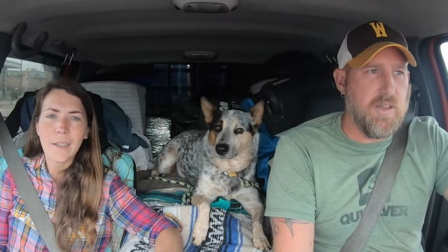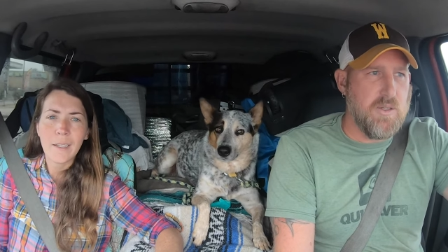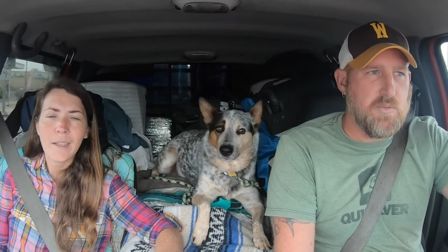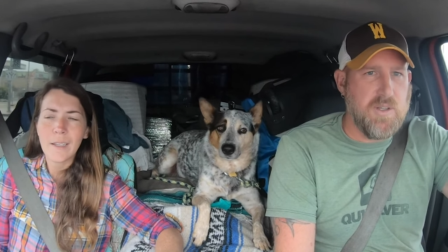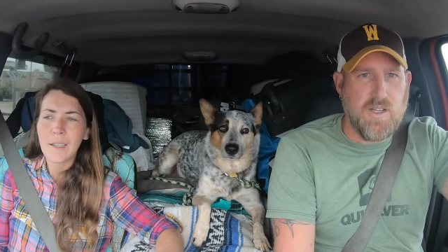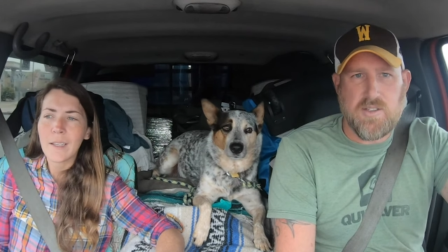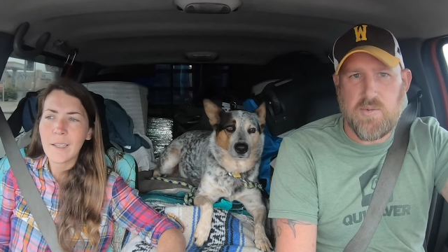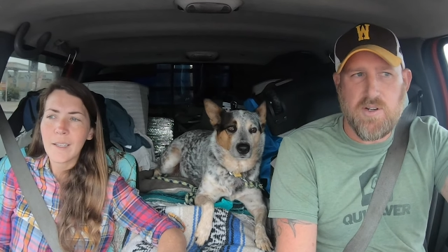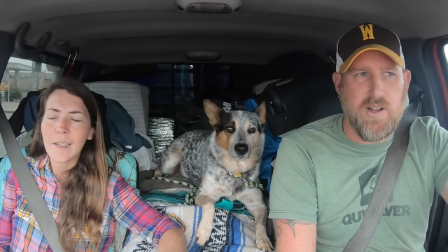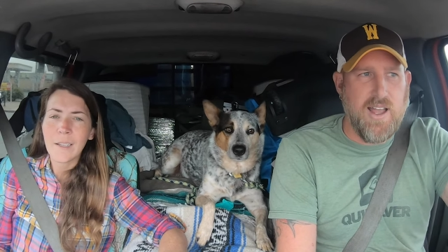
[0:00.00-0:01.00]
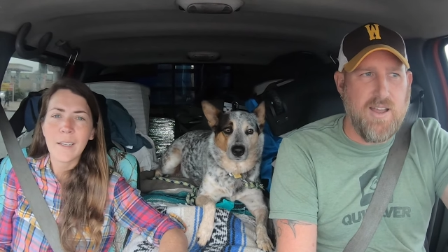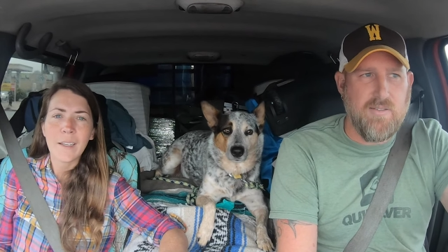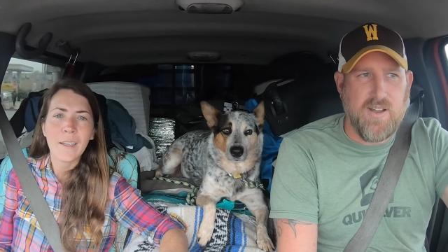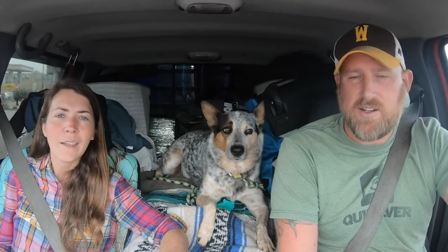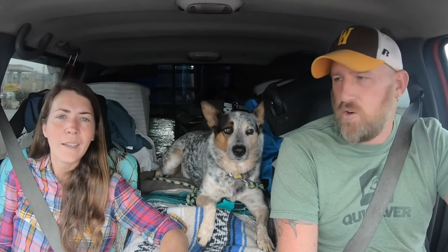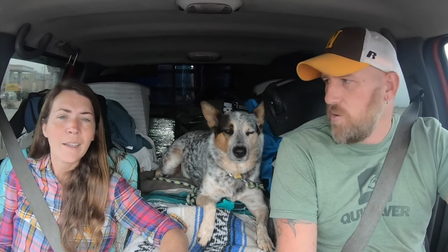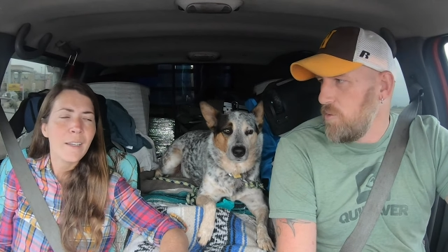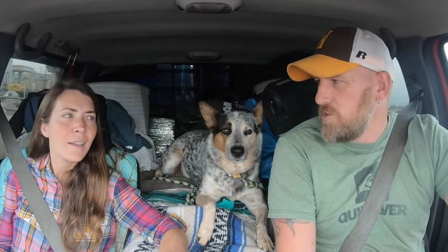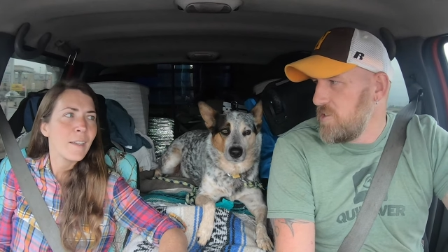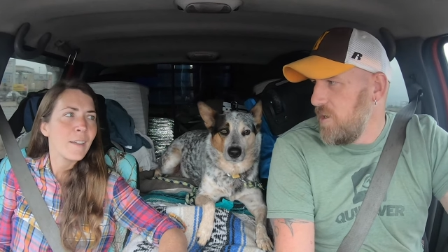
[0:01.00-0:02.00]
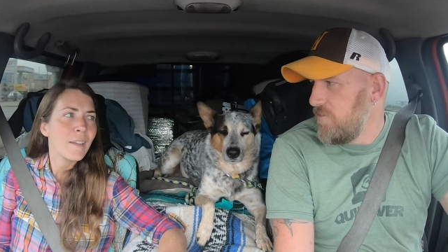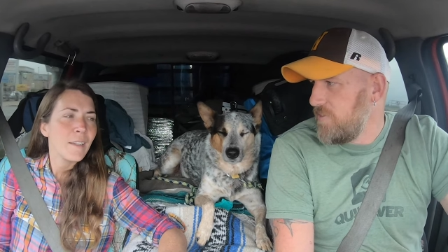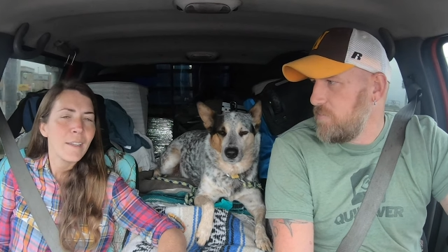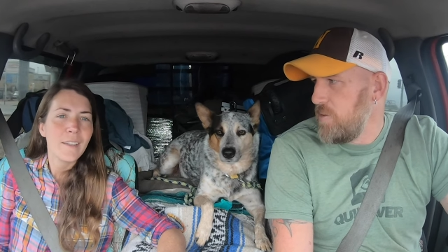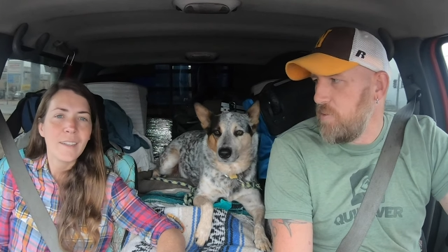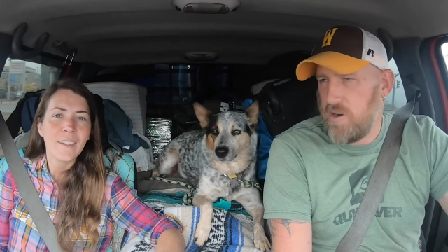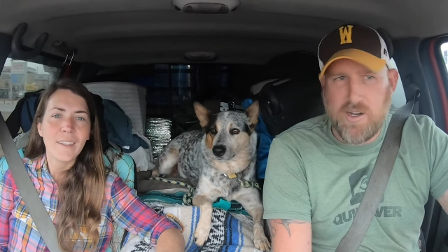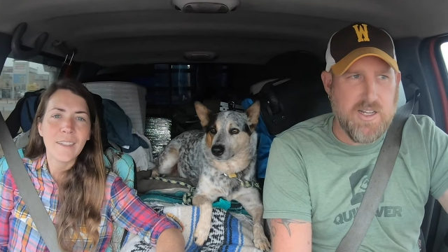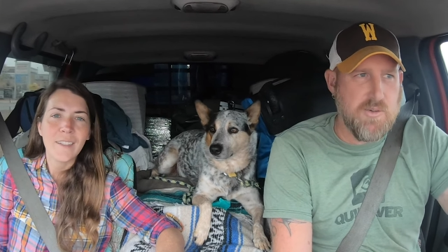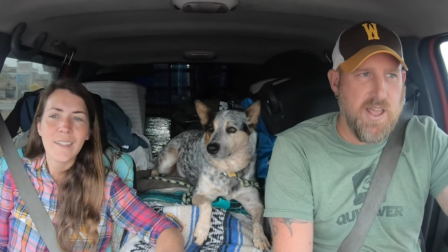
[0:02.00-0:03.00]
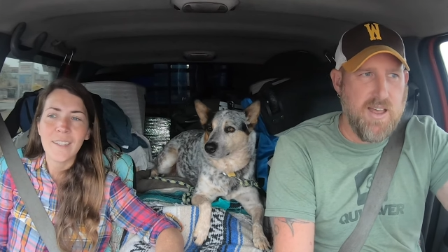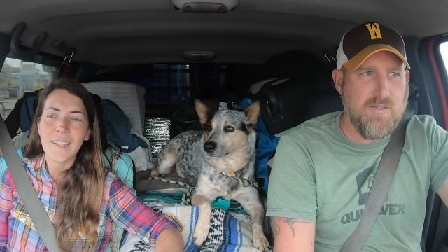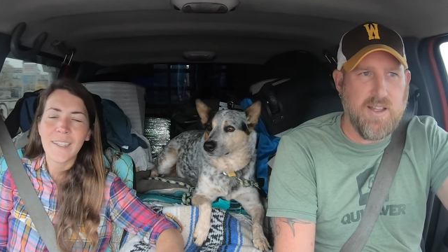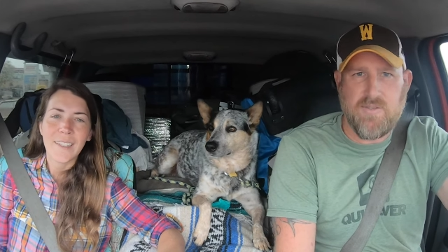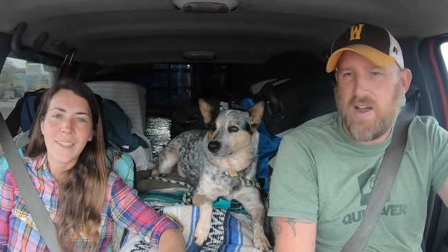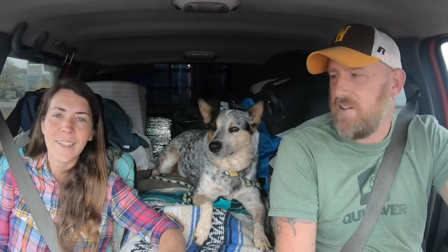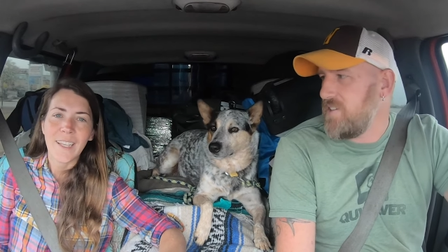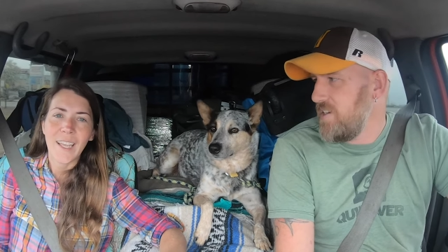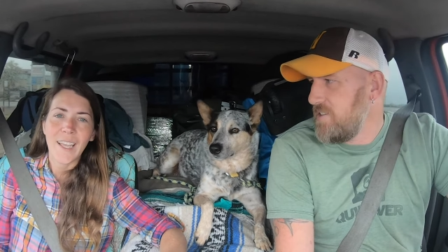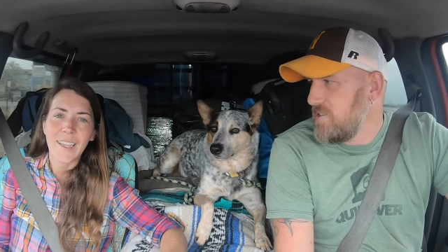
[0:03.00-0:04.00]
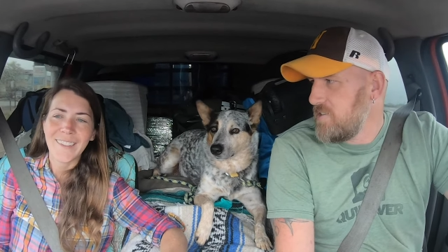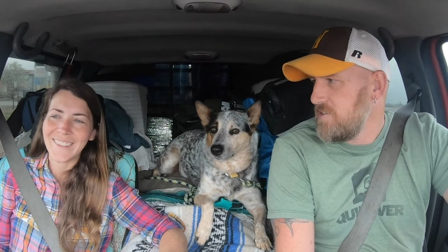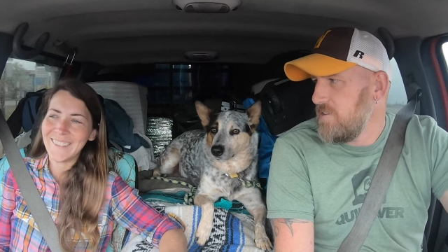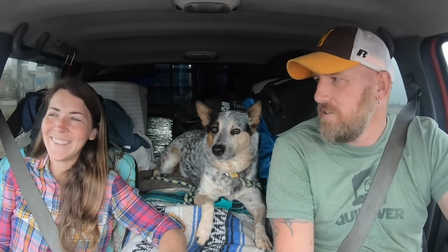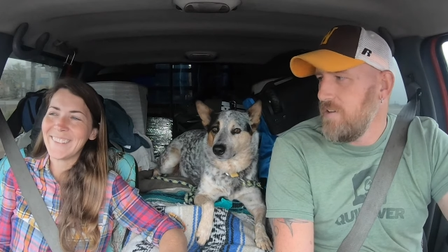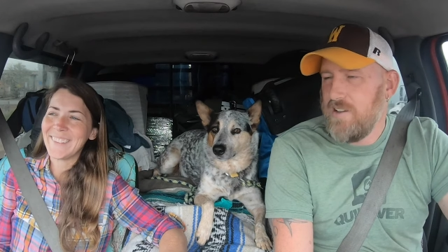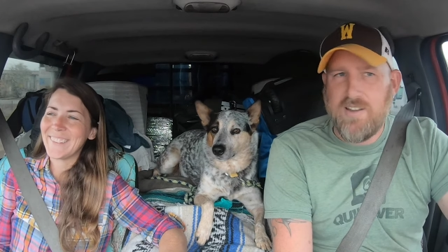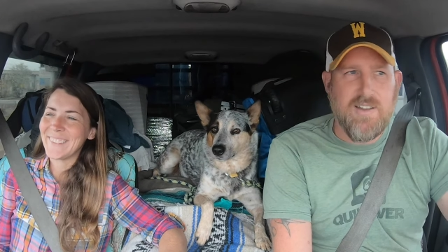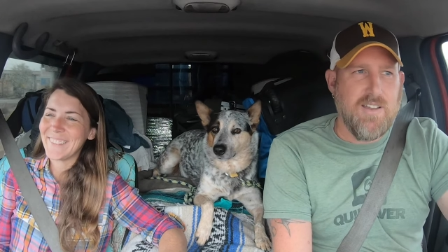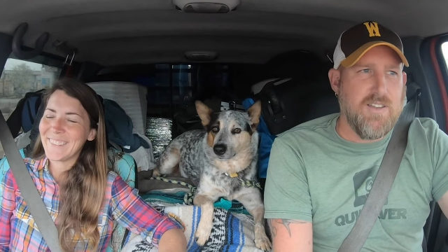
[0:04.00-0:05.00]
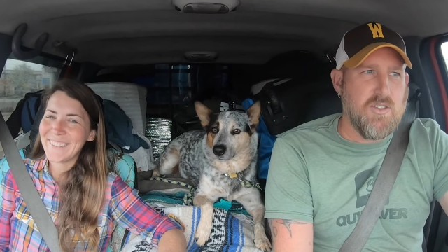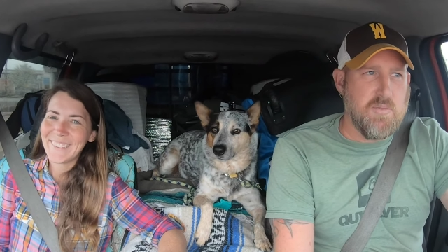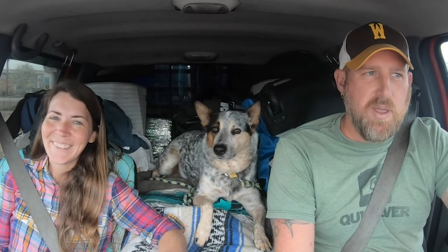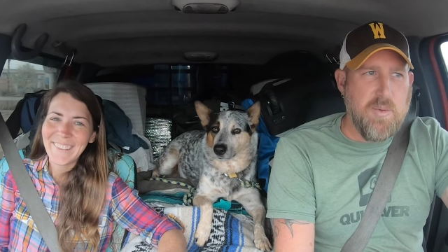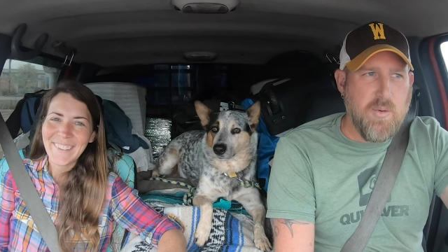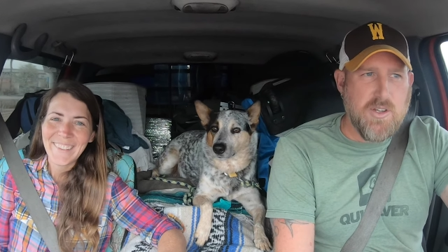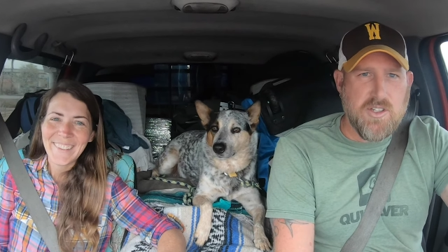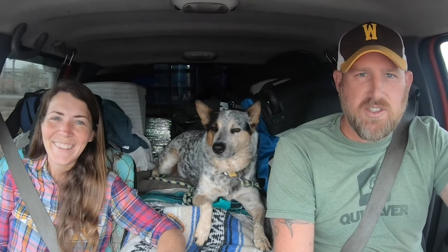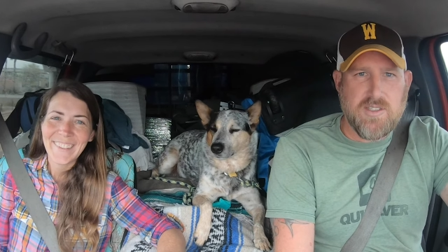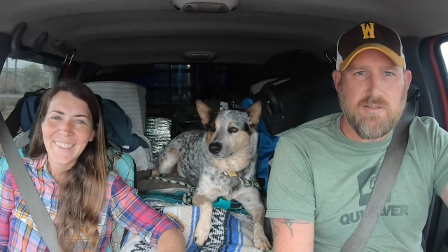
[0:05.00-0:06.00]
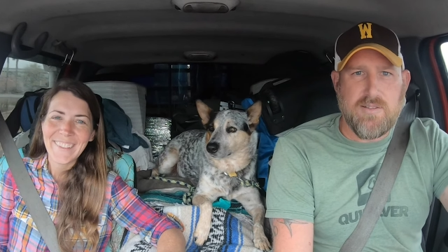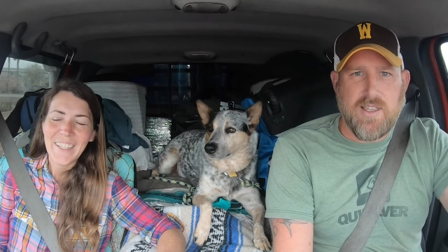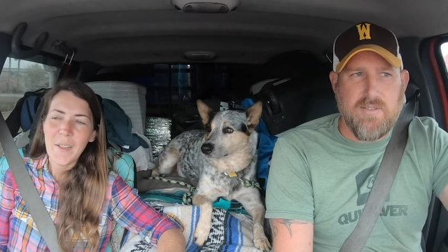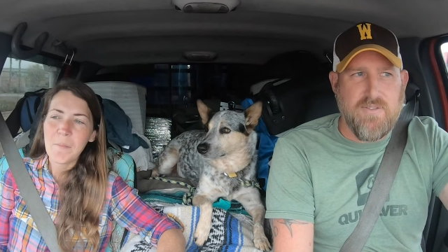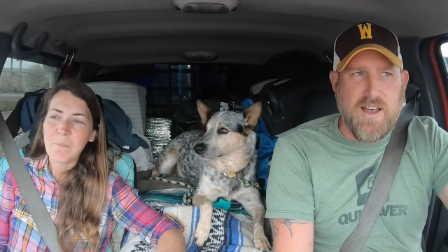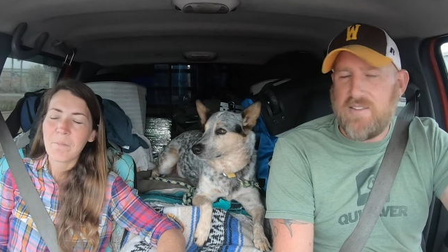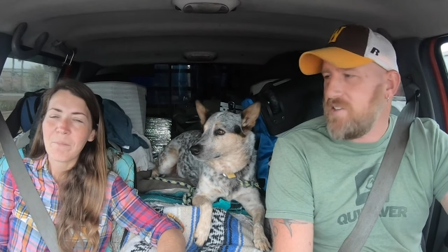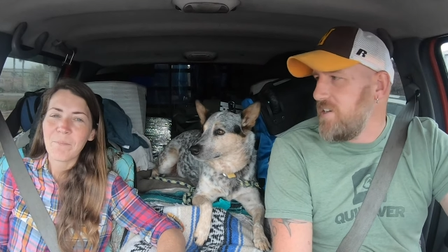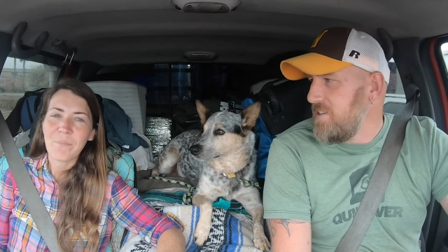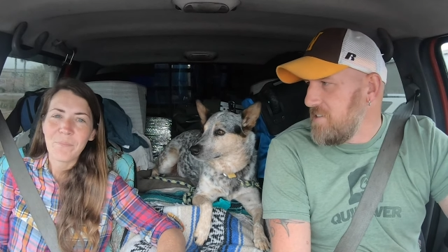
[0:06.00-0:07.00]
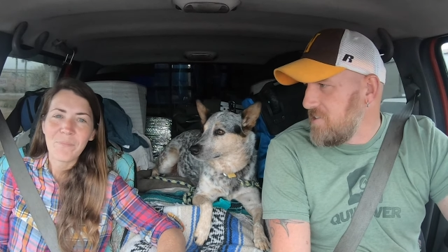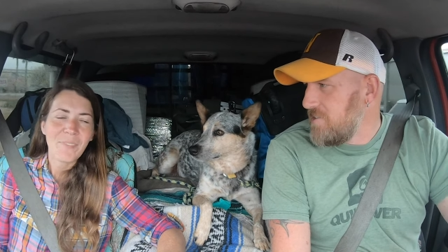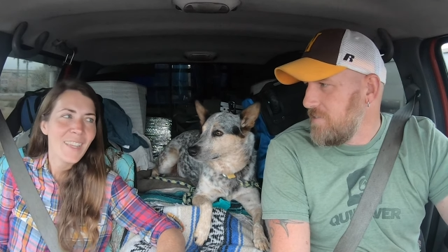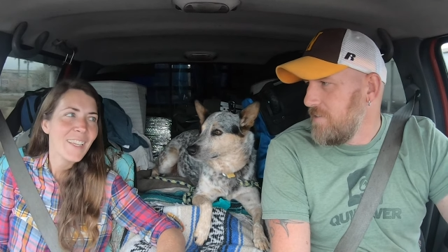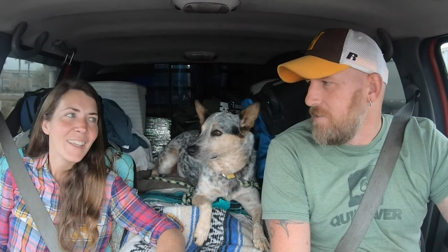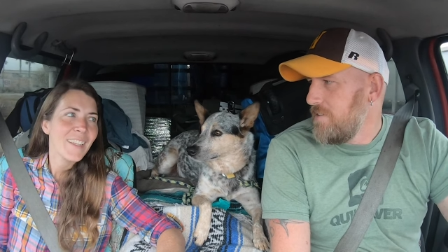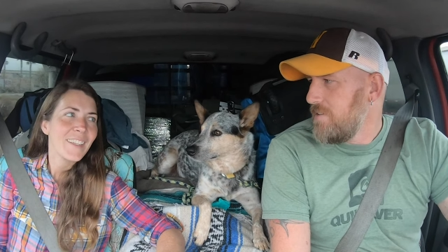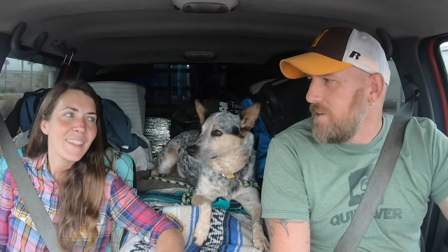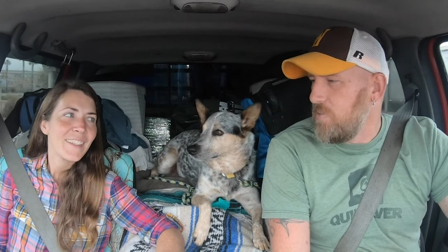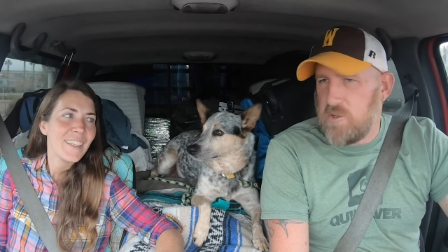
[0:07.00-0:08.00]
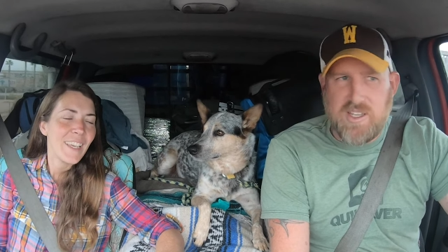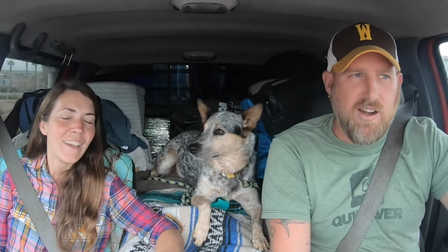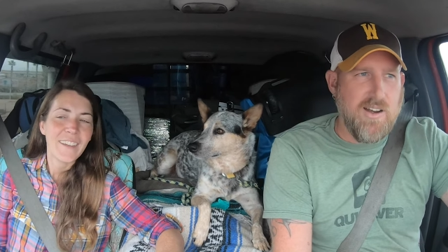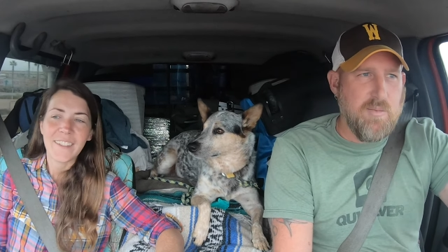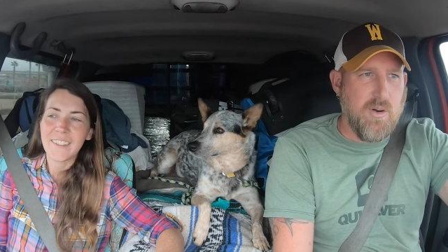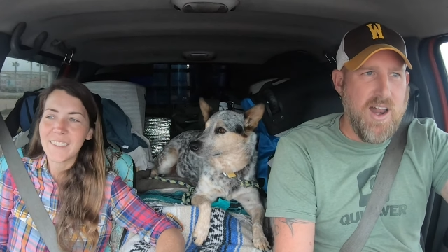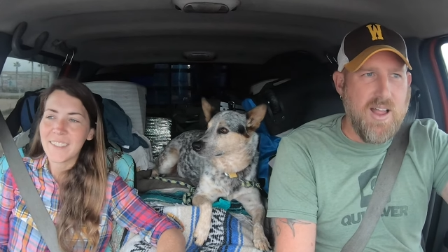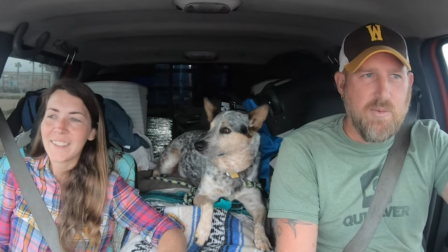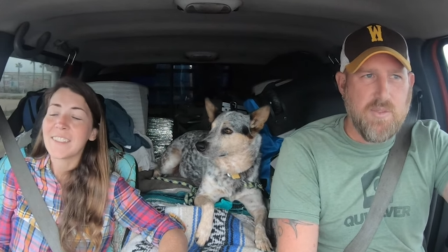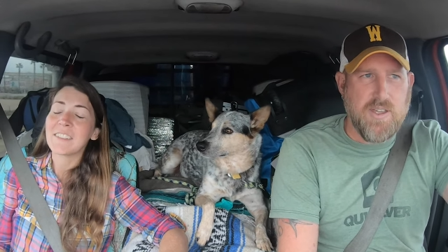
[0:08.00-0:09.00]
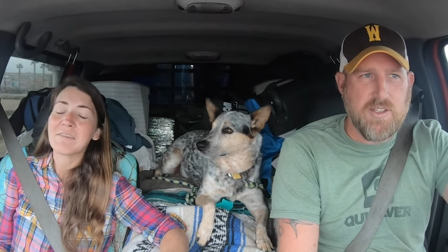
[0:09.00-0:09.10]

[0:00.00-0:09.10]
Speaker 1: though it's because we don't have like normal stuff people our age would have, like five kids. So maybe we just get five kids and we carry them around with